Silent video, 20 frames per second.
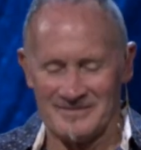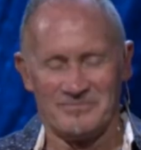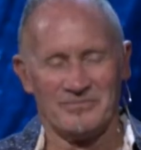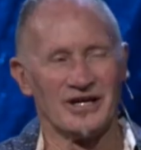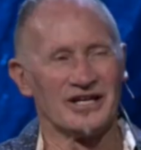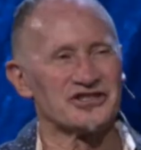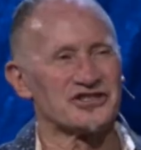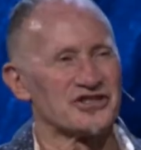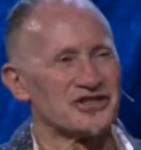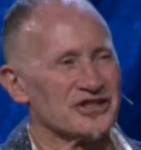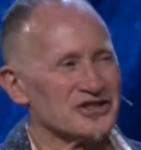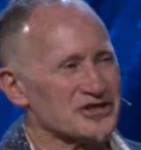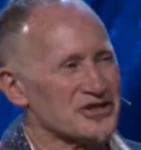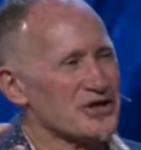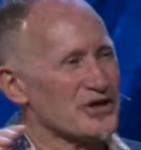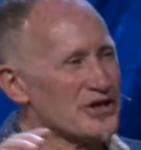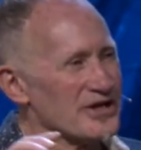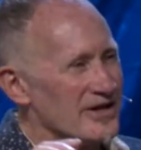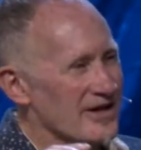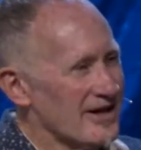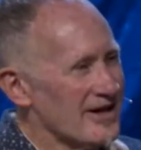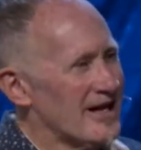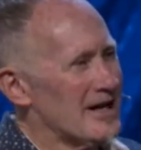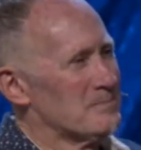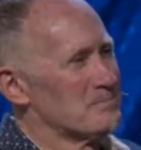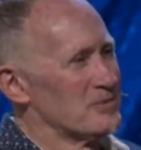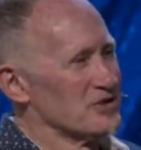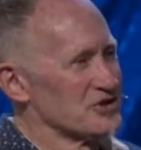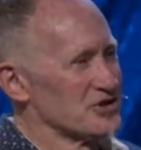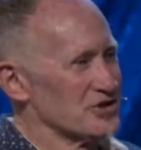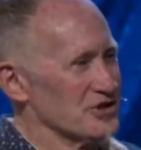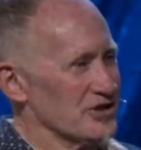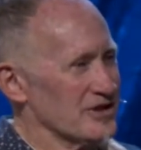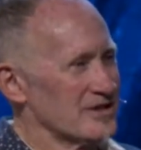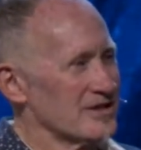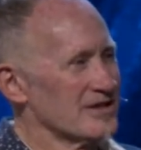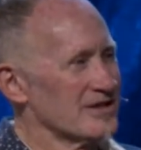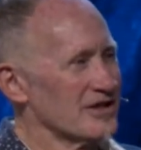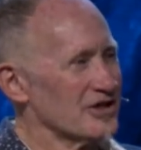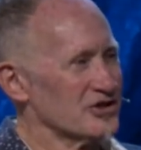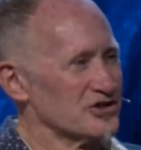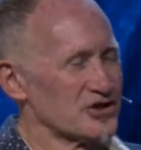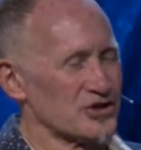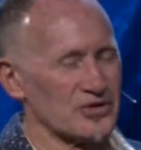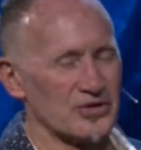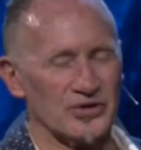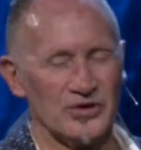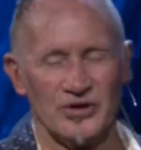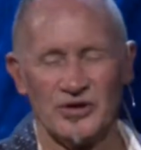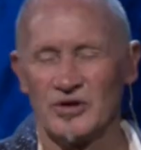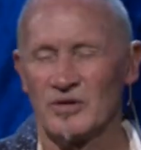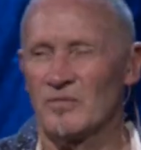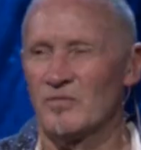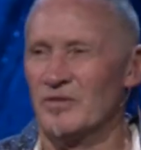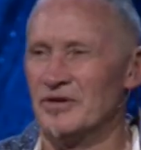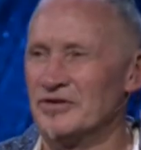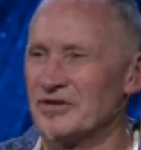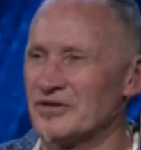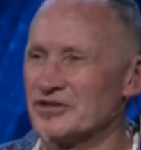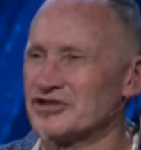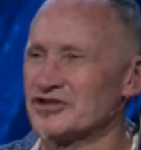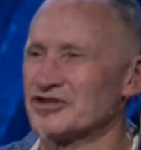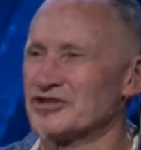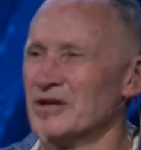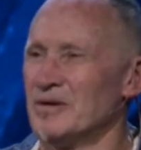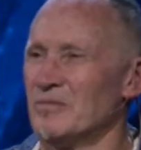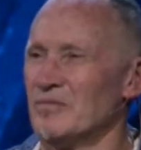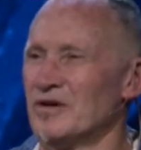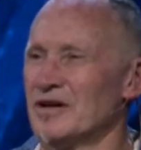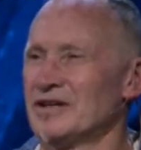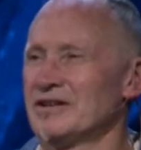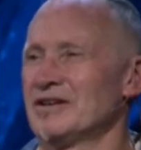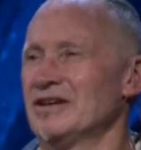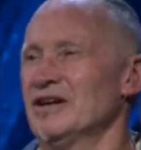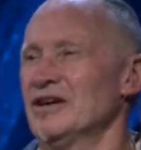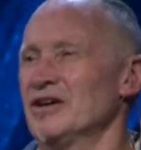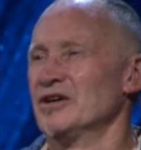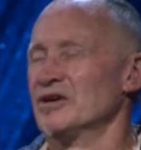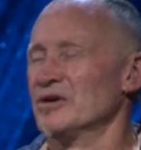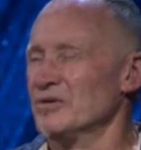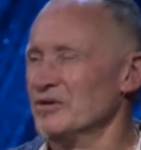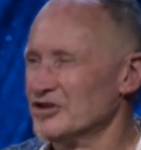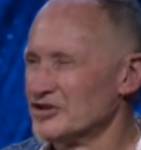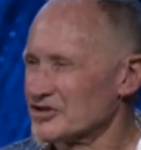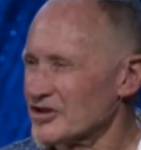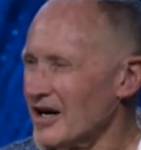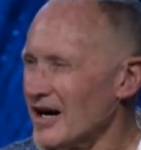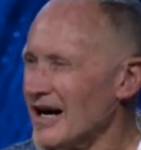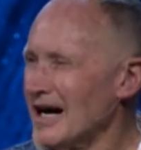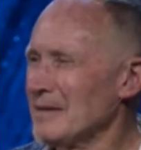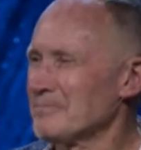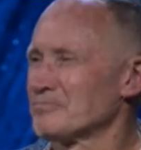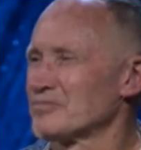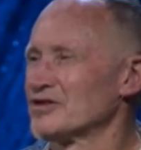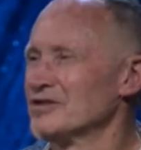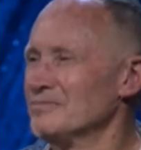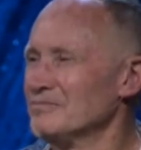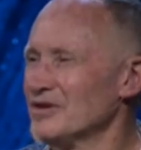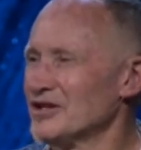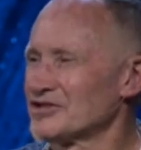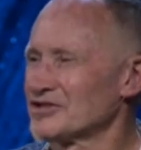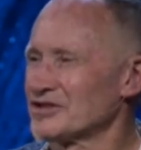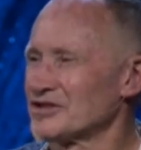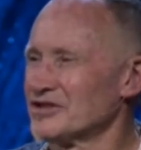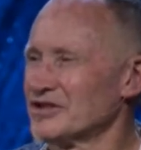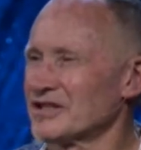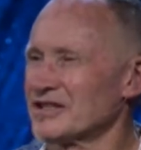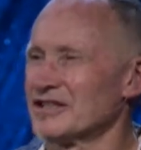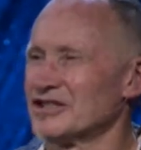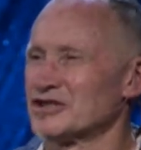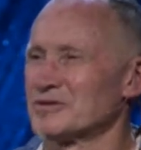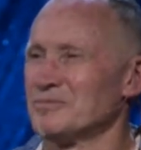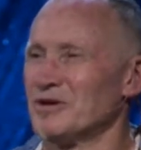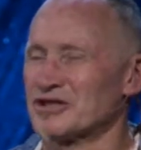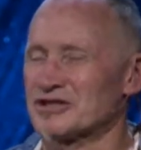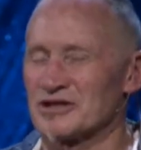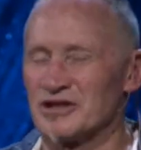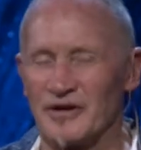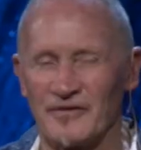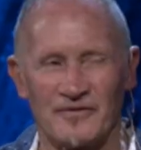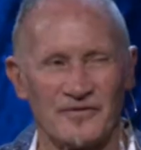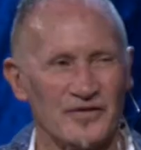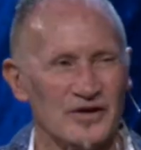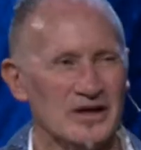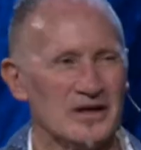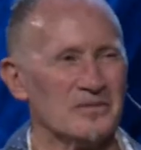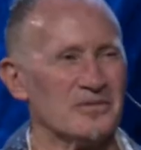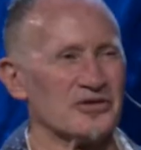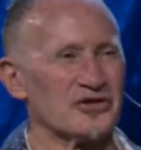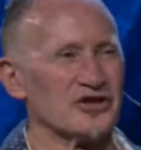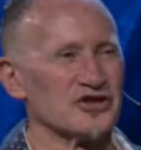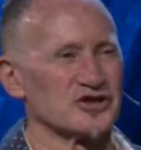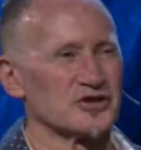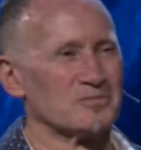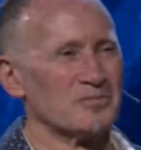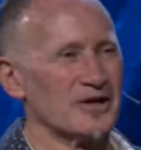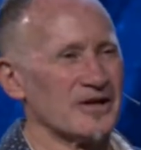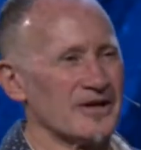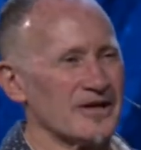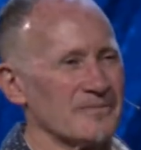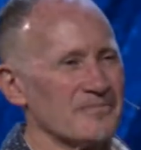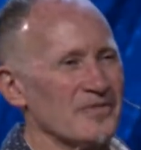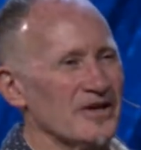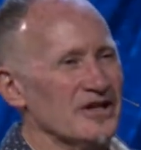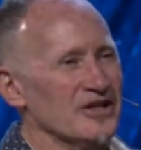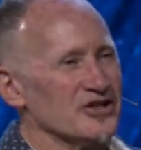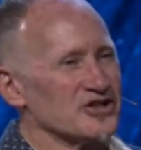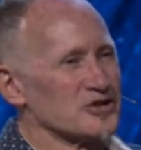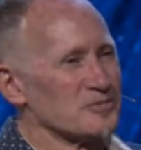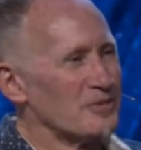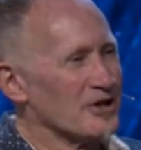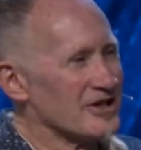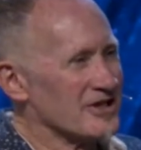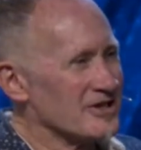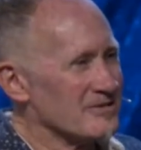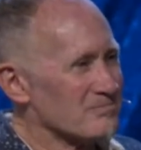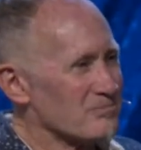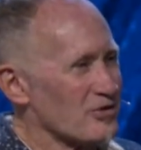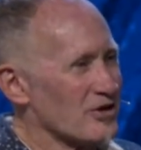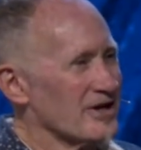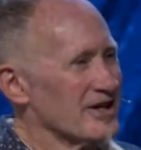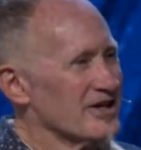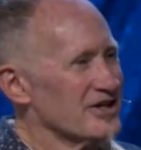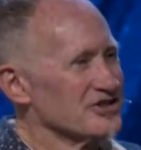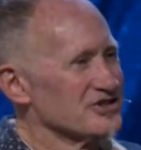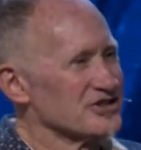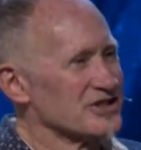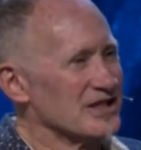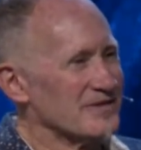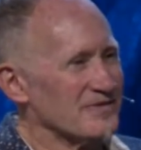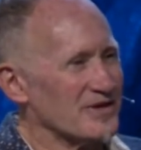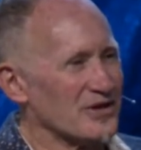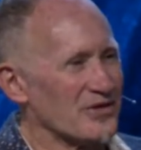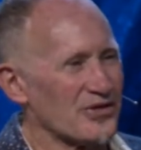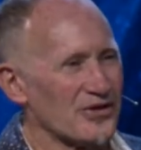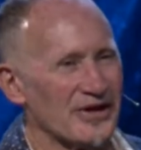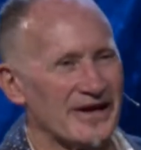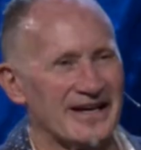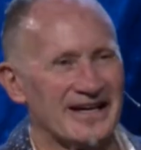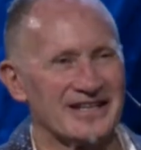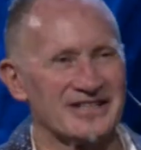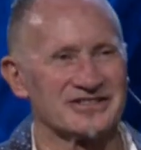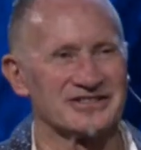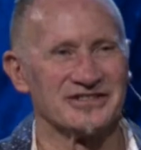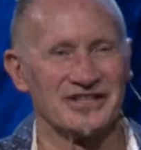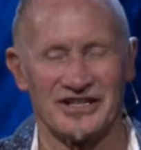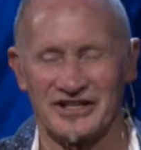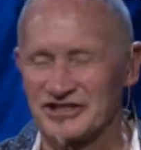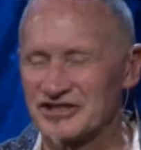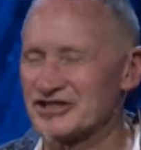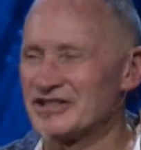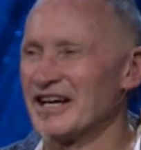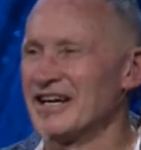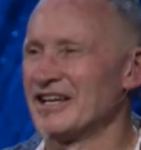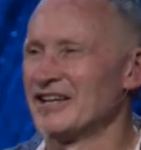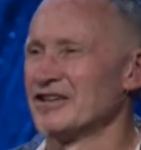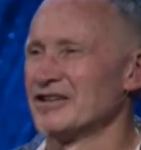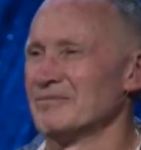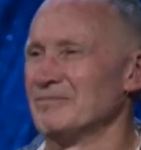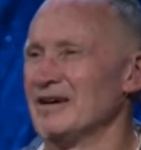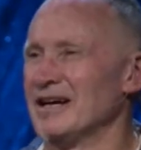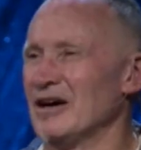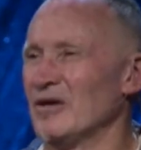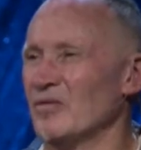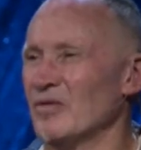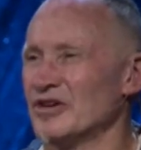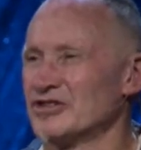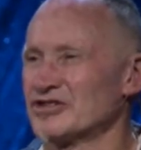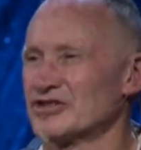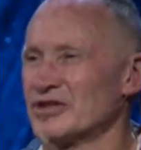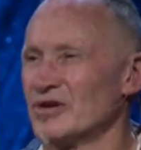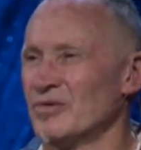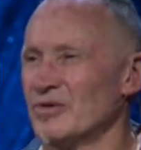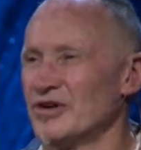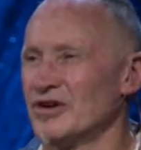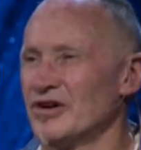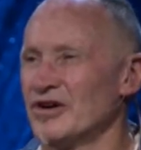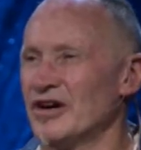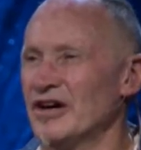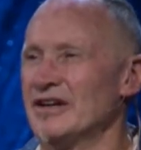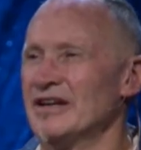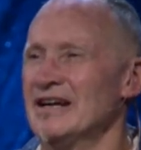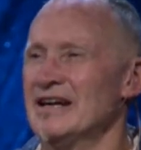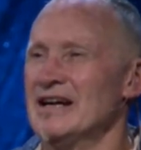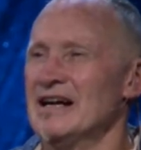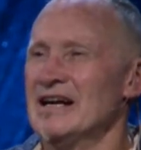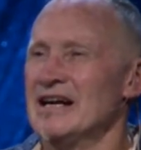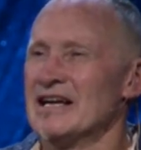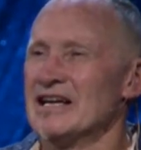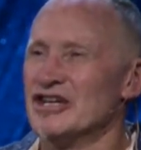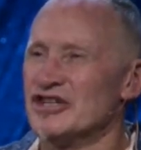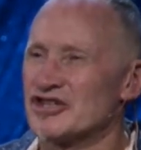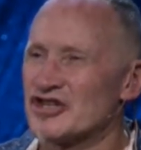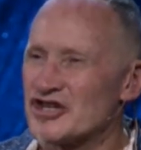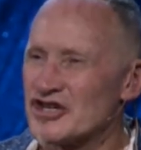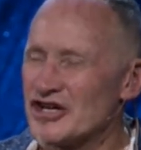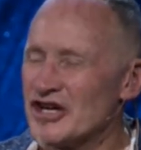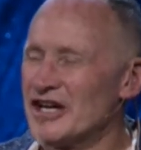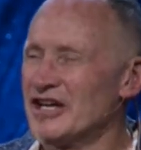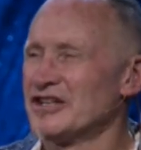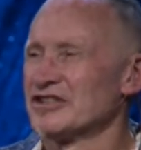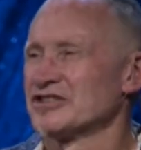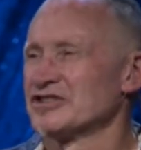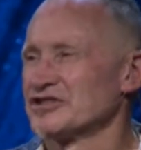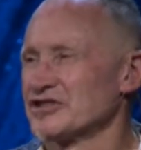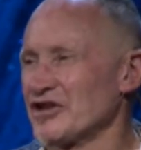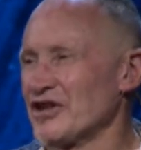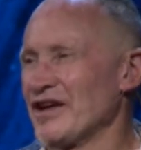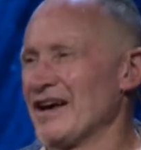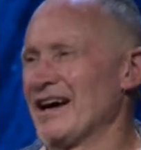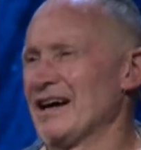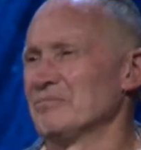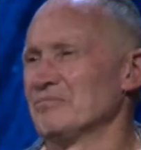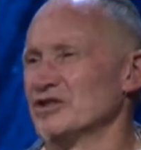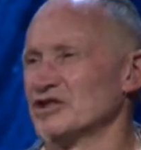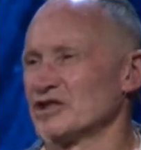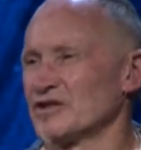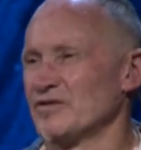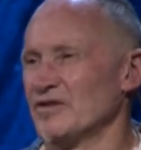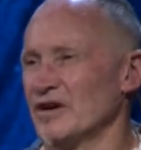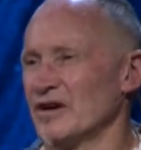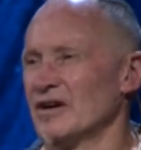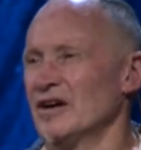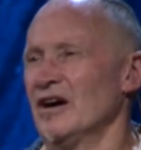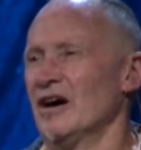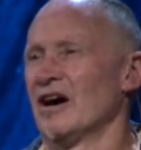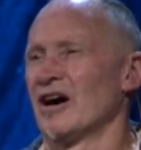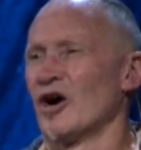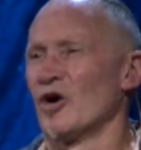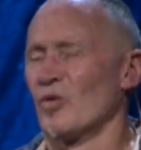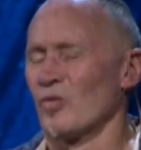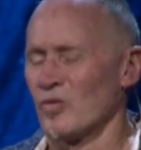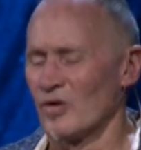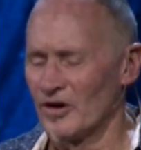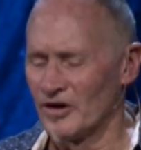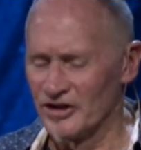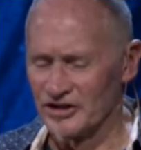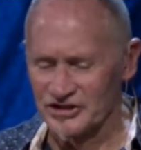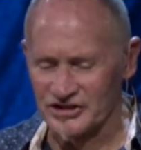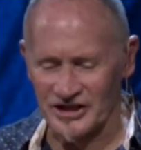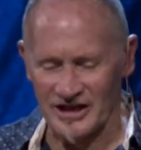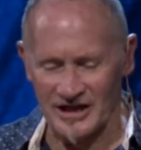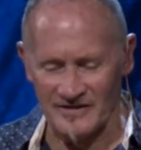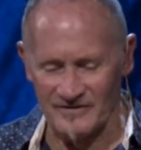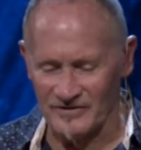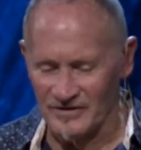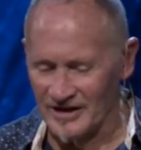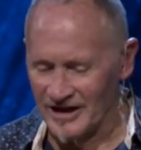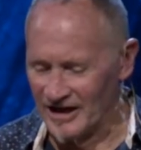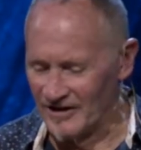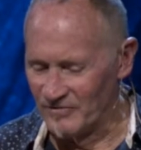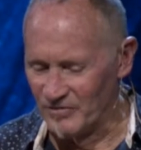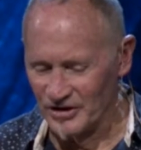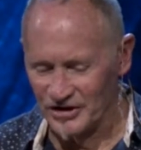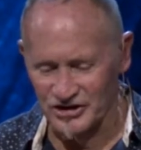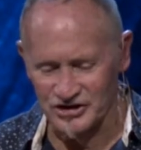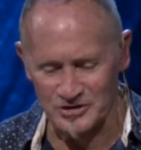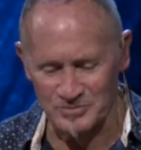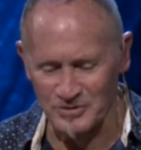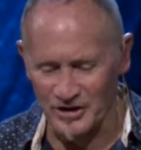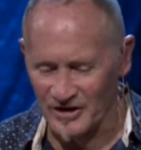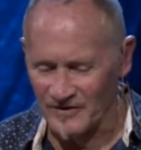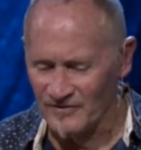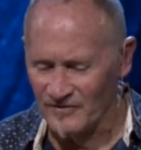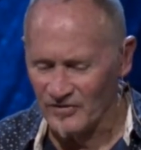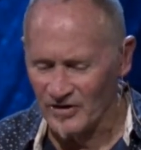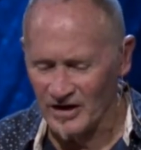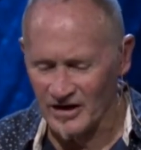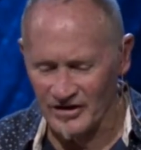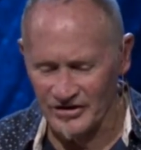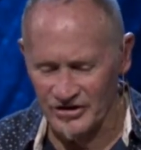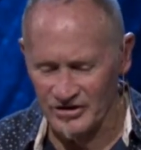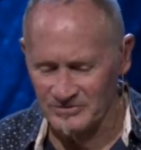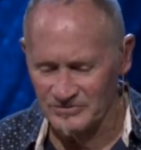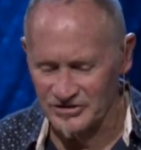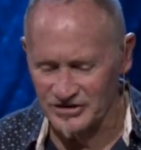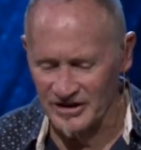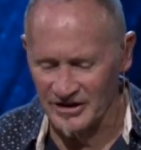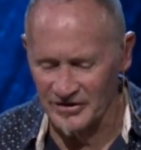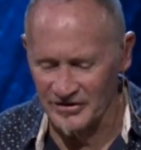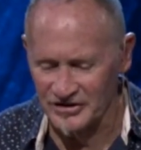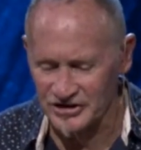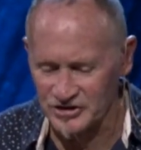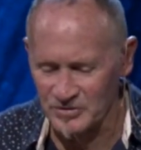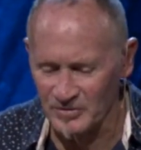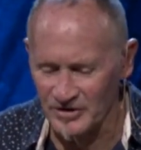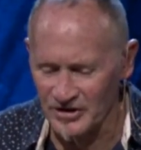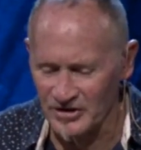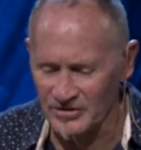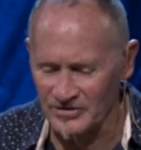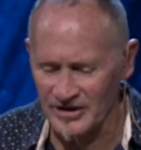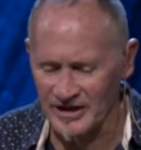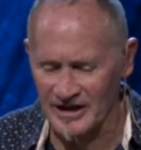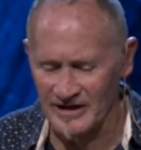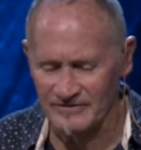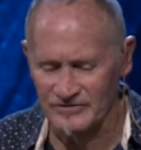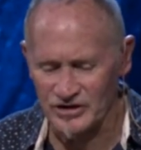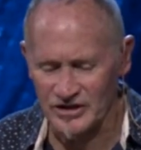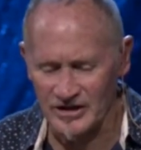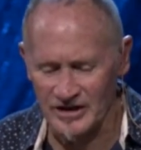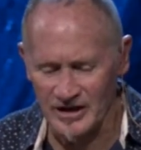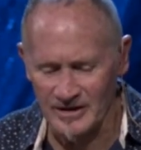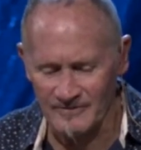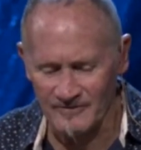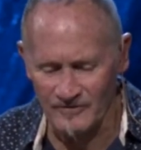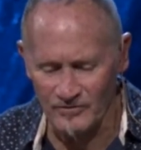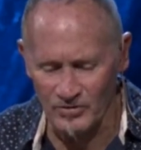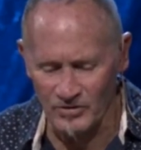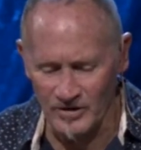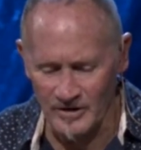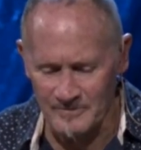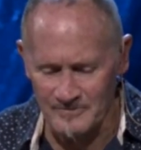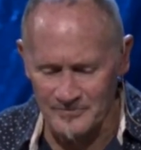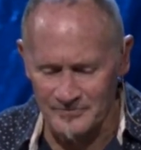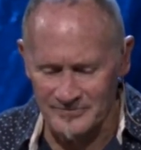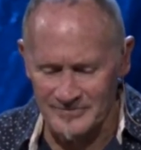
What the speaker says: But just the opposite is true when there's someone who is optimistic, especially filled with the Spirit, speaking praise, giving thanks, and excited about what's going on. It changes the atmosphere. Our words have life. We could speak volumes on this we don't have time for.